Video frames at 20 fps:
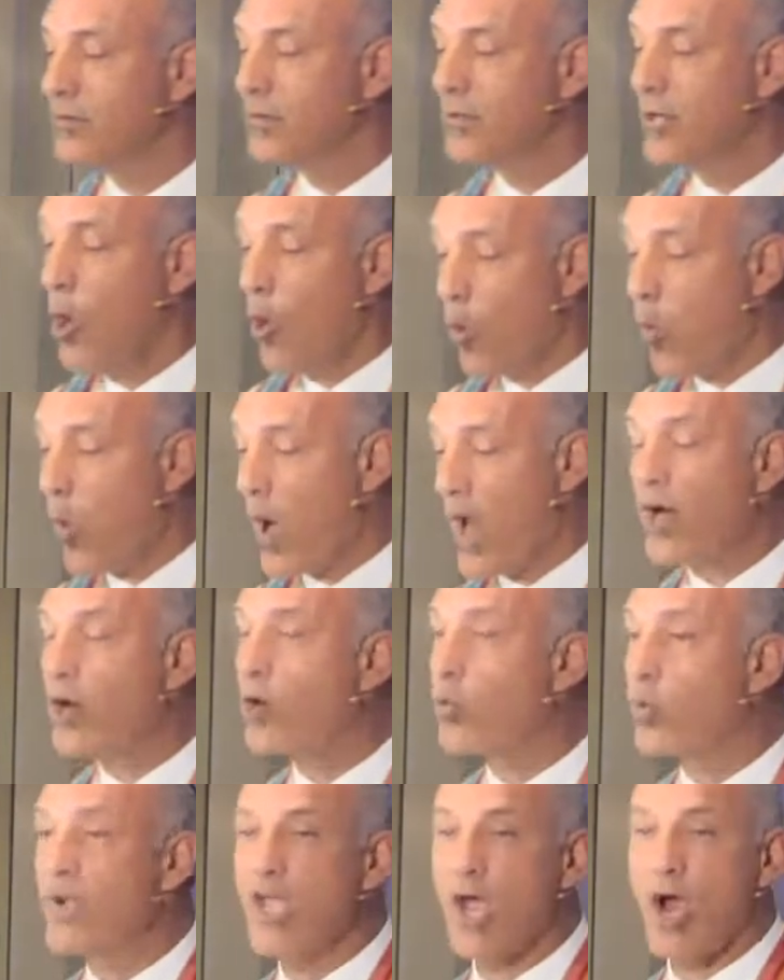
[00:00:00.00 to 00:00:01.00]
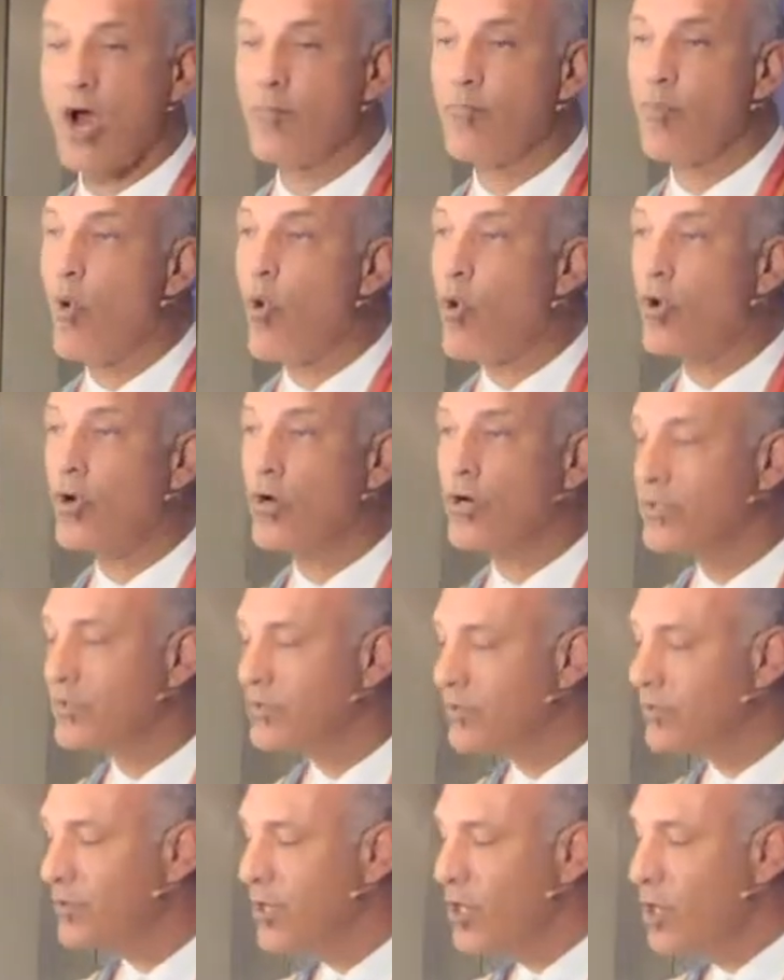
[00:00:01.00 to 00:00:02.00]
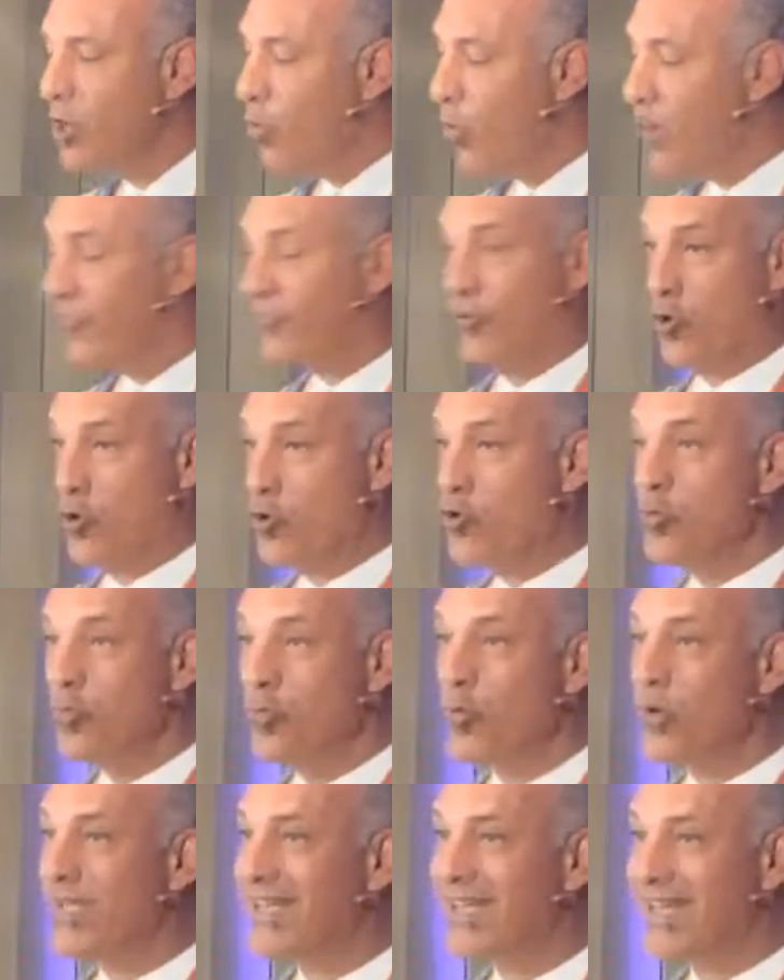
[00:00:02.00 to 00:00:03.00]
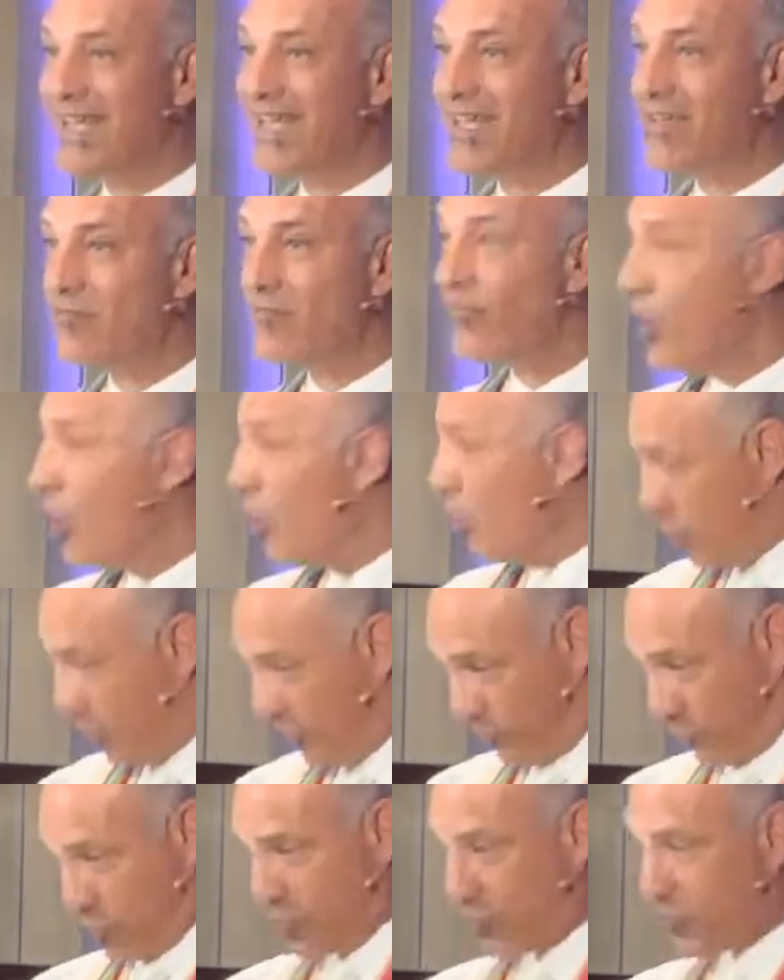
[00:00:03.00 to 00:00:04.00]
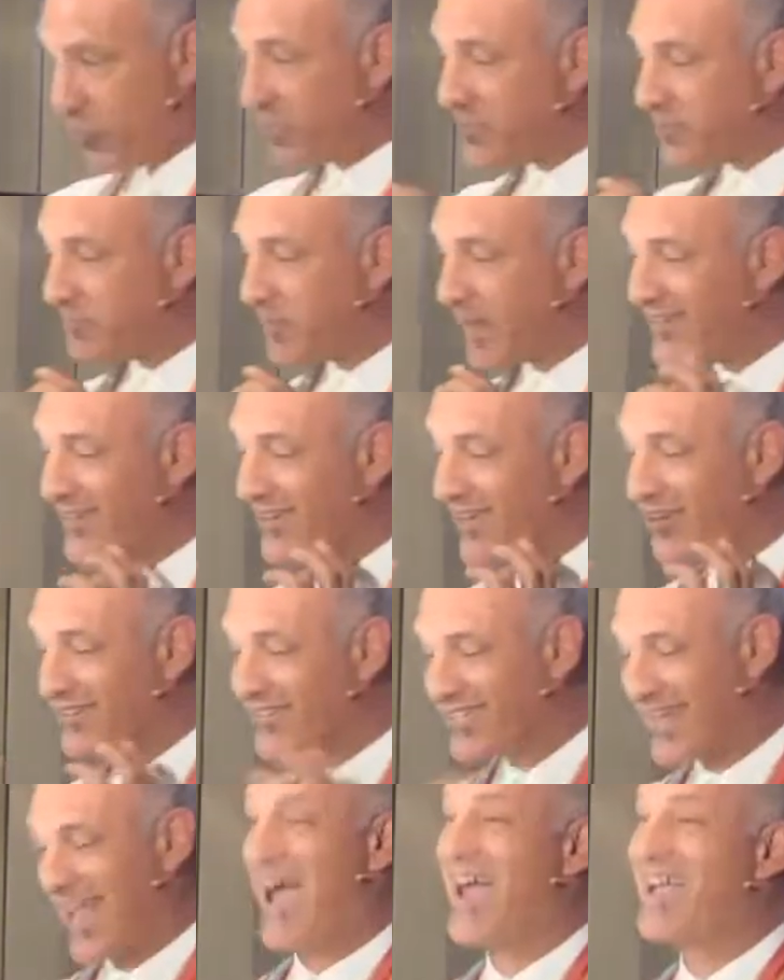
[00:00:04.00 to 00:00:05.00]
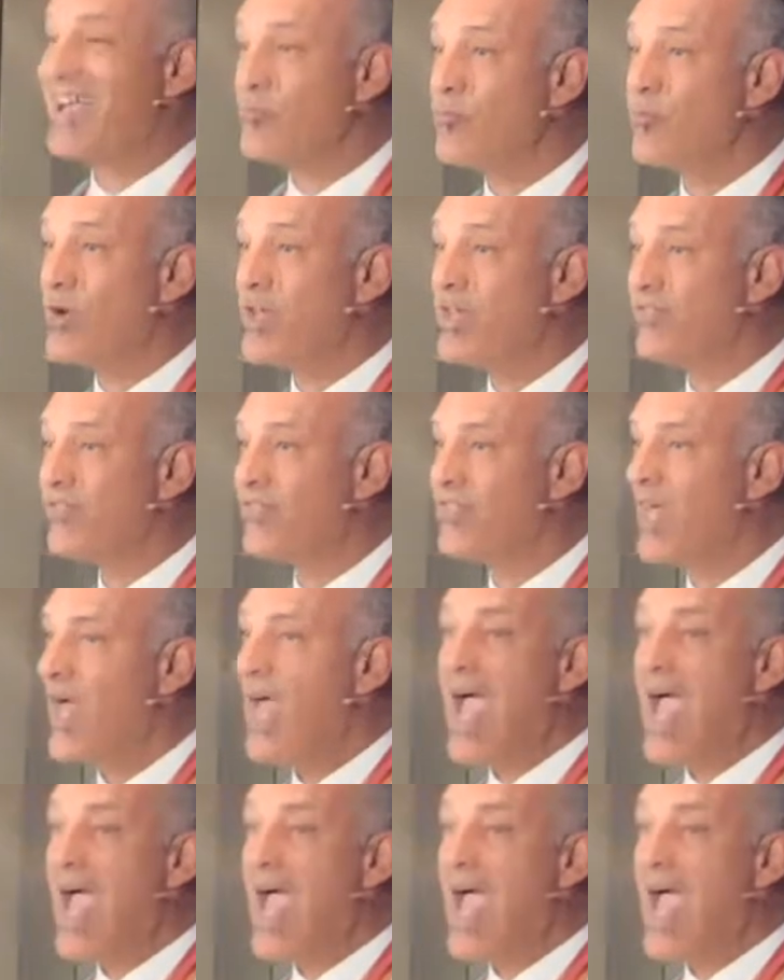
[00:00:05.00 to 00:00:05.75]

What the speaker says: Where we are born, with whom we live, with whom we spend our time with,